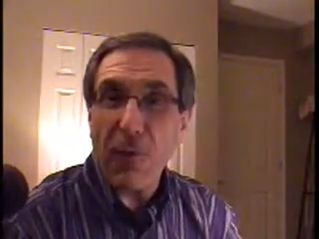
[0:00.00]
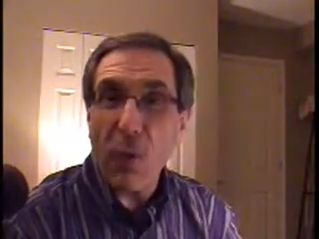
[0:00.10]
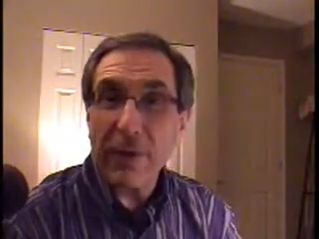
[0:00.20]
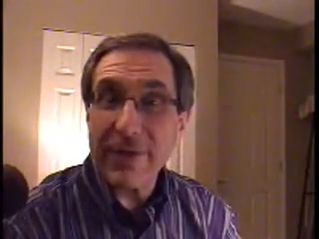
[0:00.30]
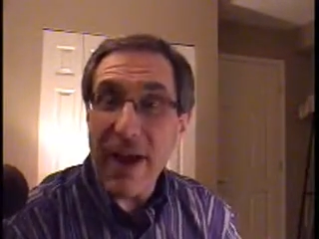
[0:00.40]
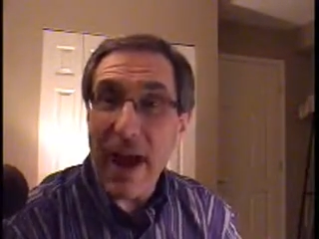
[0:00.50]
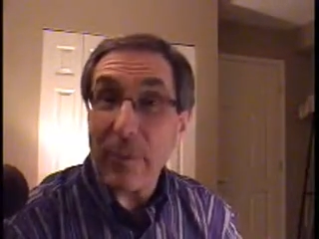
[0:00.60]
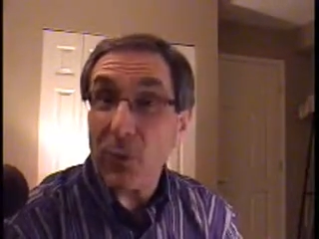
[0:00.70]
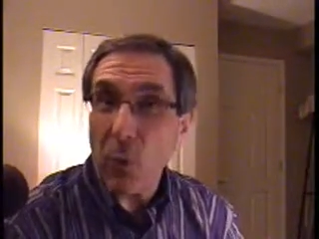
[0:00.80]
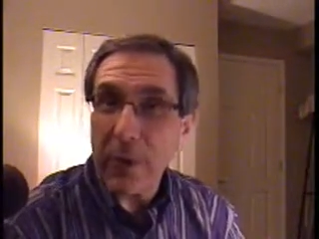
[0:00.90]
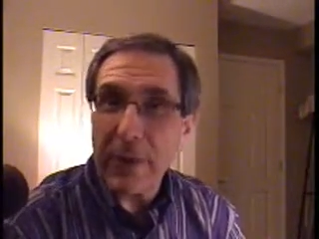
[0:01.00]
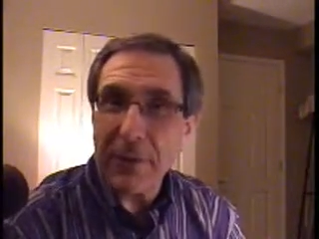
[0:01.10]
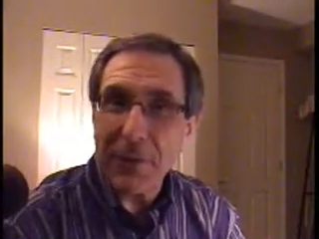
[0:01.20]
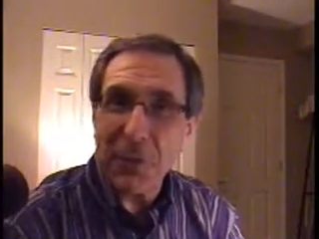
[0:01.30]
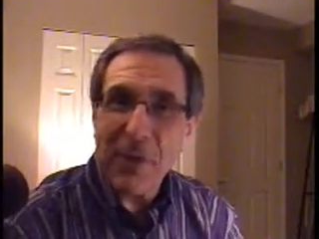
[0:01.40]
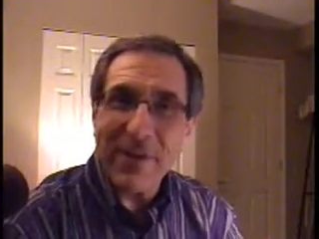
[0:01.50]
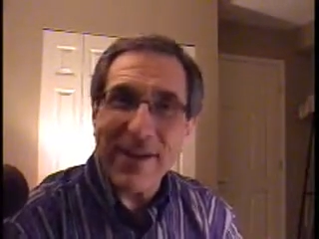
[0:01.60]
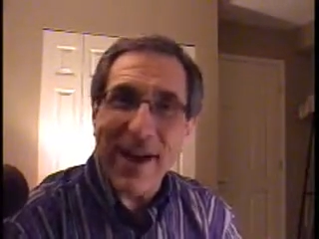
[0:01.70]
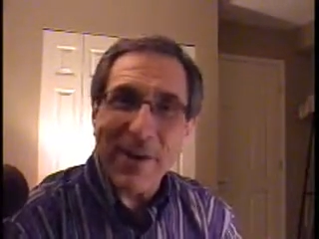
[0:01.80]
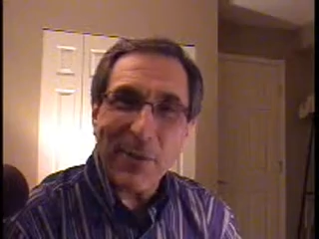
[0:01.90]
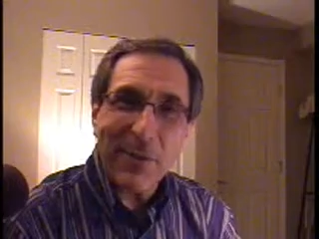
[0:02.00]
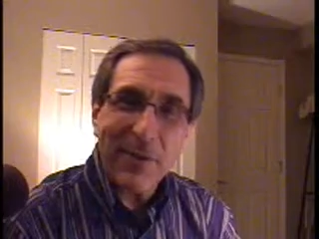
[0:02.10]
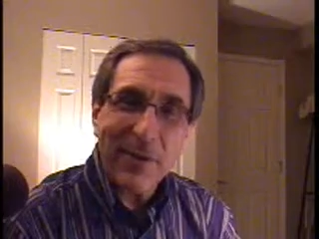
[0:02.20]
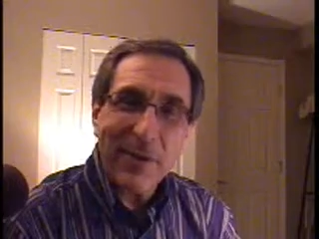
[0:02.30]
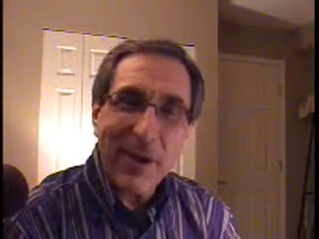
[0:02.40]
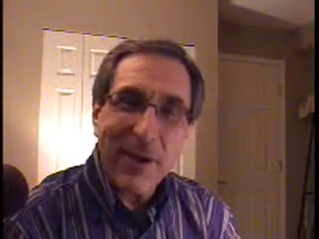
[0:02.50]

4 times, 1 out of 3 times.